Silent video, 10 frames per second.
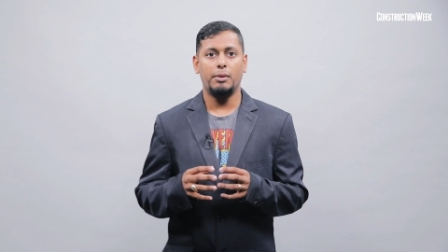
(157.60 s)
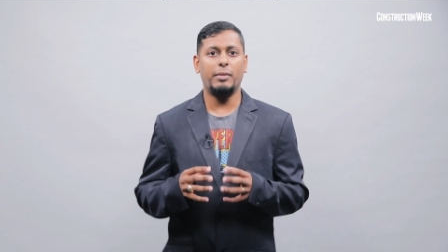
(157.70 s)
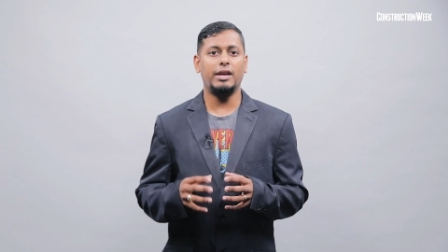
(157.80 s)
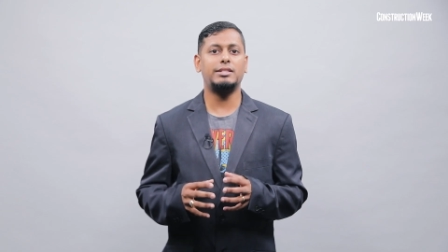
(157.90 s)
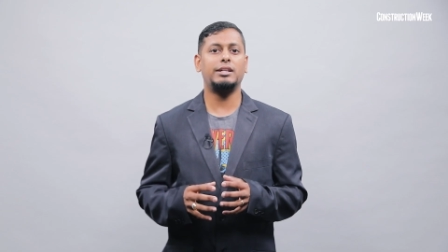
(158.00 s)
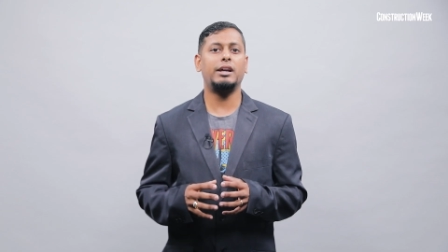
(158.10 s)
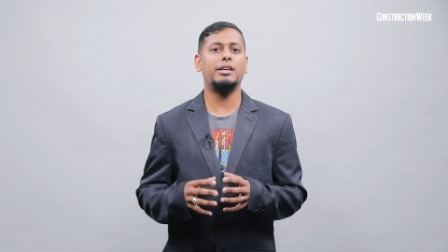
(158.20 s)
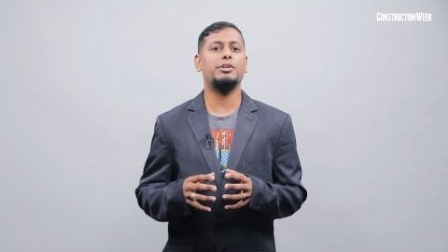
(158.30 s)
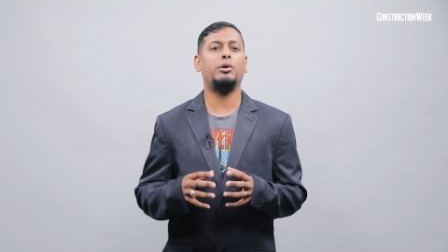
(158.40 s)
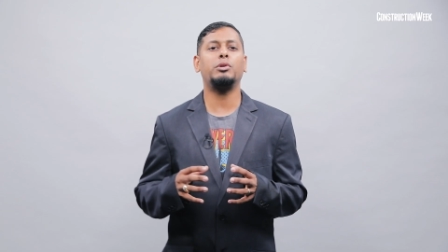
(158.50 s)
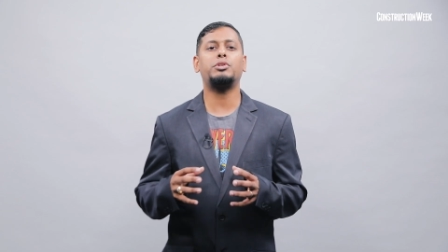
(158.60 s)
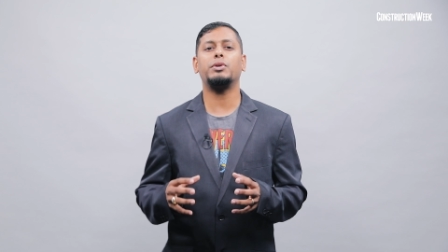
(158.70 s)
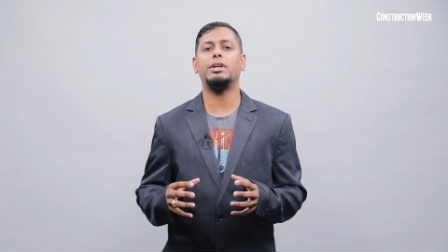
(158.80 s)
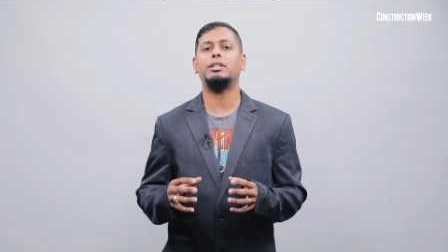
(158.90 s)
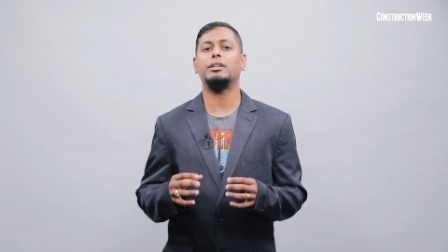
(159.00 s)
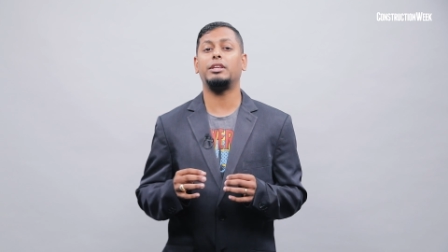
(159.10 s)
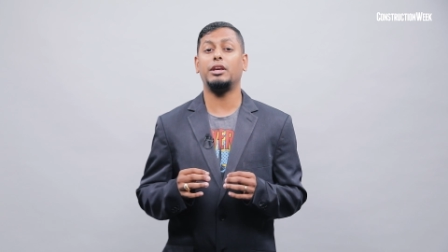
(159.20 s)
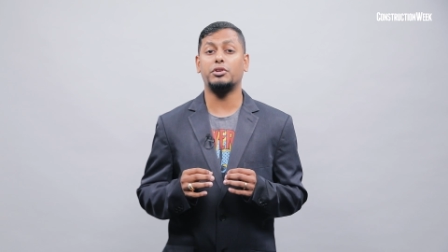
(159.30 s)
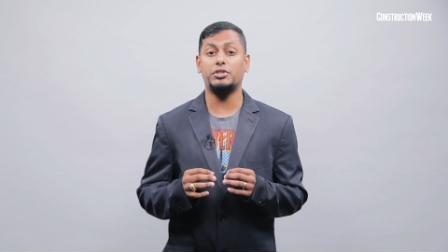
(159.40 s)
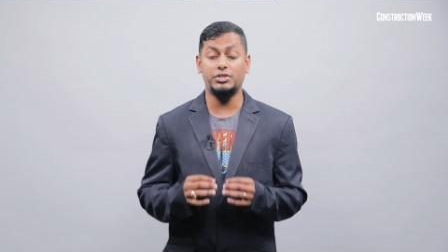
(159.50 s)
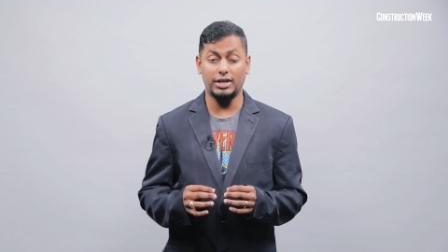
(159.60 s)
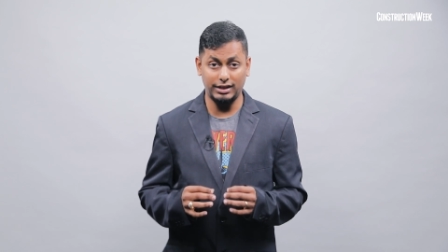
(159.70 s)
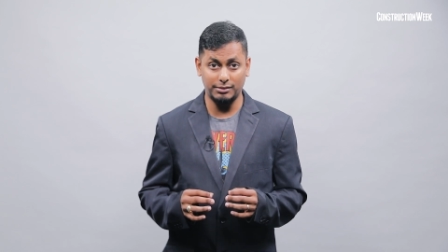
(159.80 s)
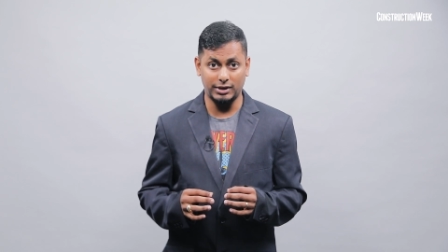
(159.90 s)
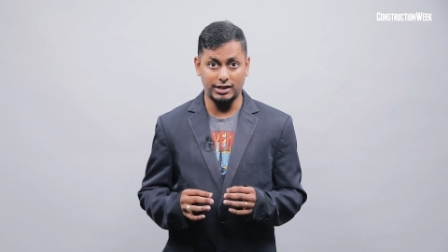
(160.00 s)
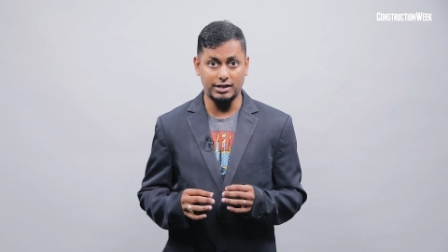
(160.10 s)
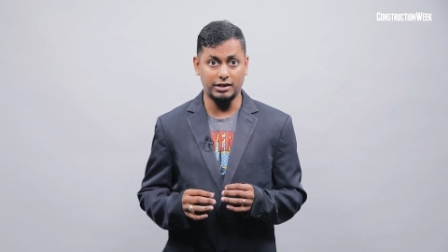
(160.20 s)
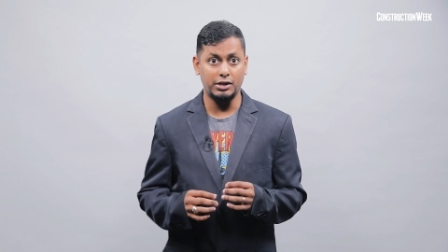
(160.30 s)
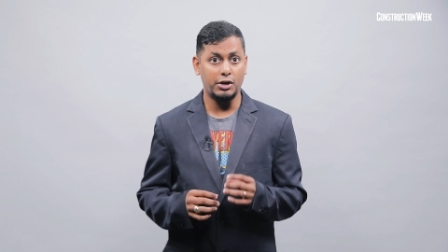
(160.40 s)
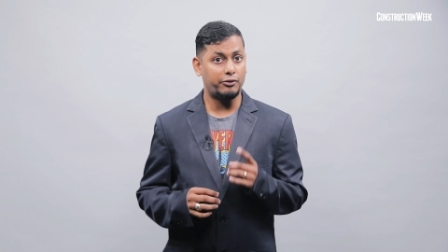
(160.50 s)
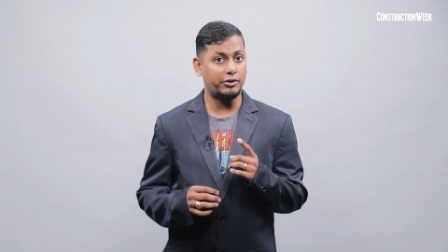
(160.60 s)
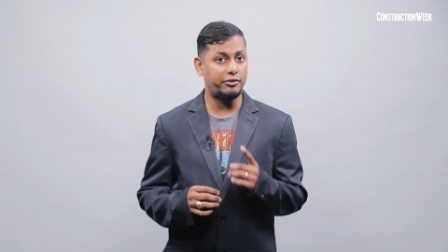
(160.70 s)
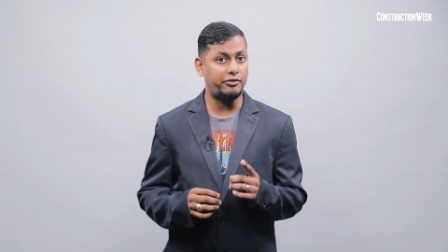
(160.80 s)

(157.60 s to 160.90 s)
Masdar has also entered the Australian market for the